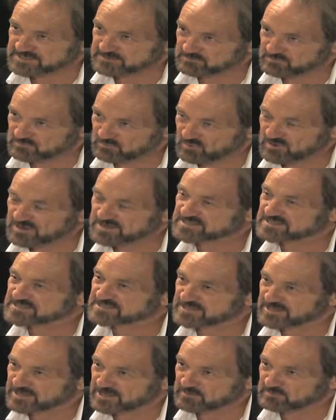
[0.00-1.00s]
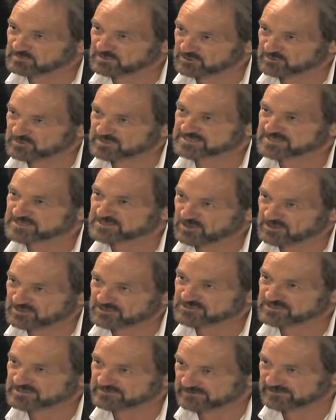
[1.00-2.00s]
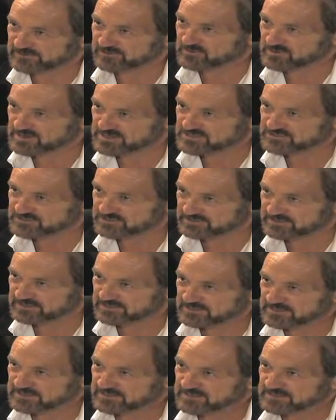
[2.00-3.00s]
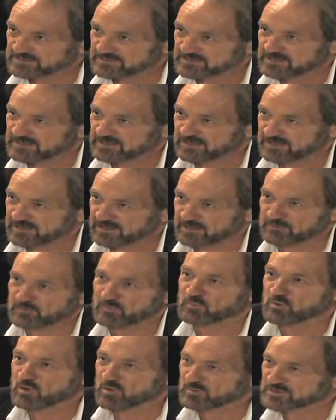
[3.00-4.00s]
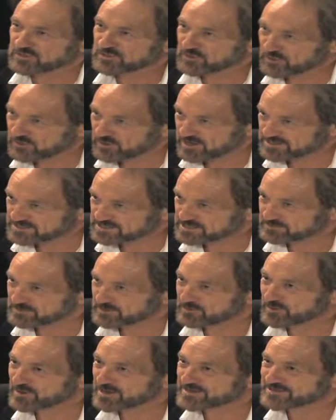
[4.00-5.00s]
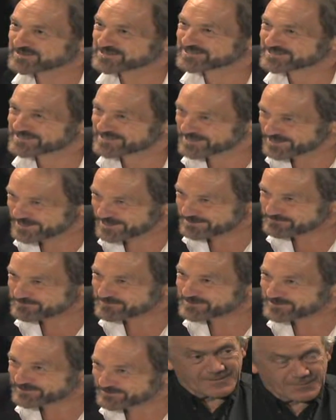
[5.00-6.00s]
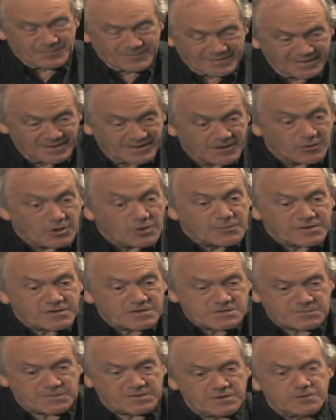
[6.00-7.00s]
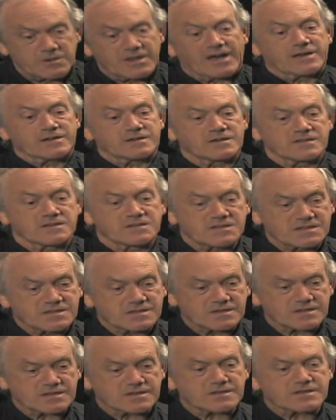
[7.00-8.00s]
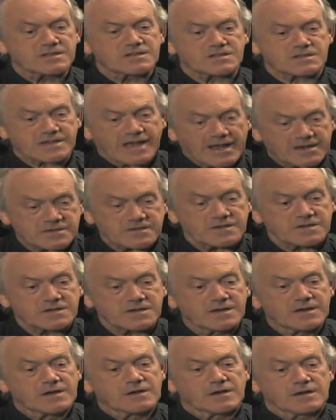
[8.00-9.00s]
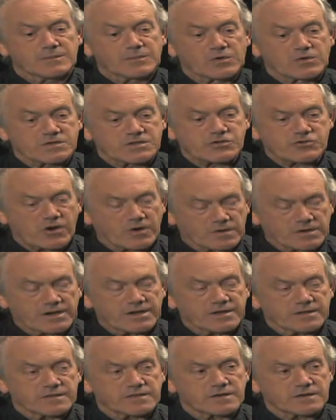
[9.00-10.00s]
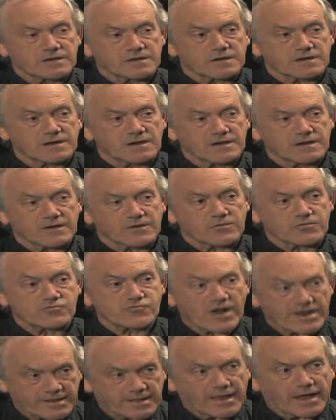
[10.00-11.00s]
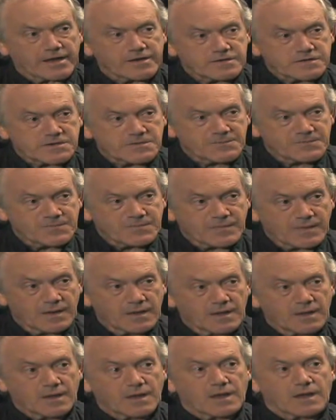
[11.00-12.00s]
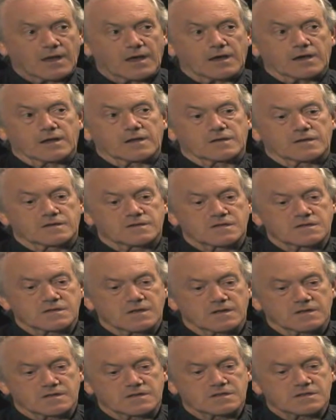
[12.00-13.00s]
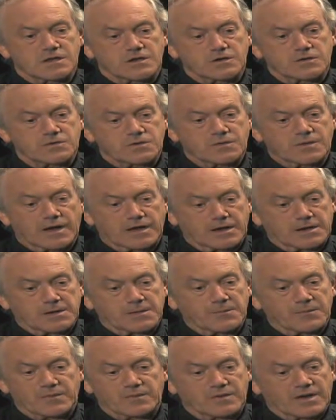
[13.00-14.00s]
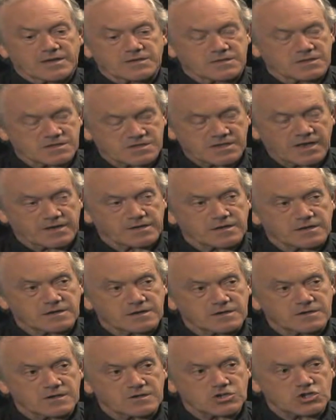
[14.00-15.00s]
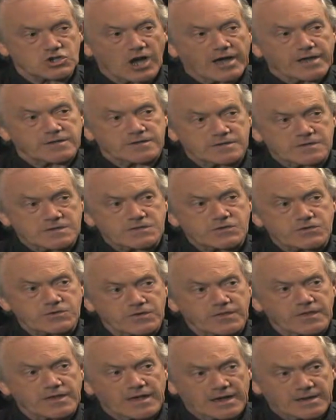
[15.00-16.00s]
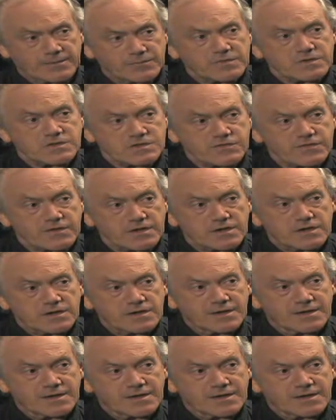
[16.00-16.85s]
why is the sky blue is a non-trivial question. Yeah. Um, what would your answer be? Why the sky blue? well, because blue light is scattered more strongly than red light. And so, um, as the sun shines through the atmosphere,